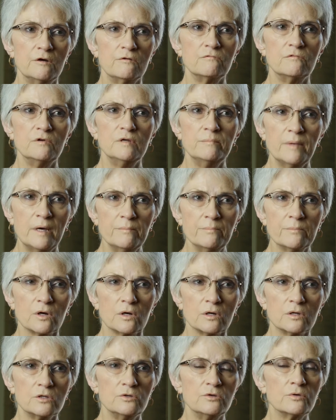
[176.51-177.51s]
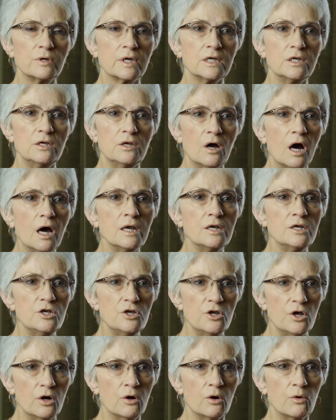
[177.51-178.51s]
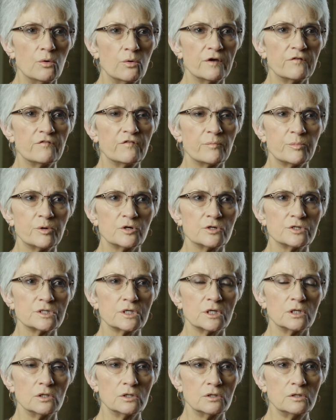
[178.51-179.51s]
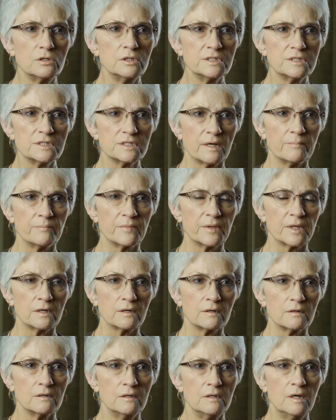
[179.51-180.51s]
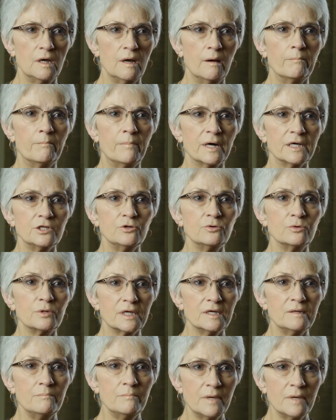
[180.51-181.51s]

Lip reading: Remember, you cannot know if a person learns something, but you can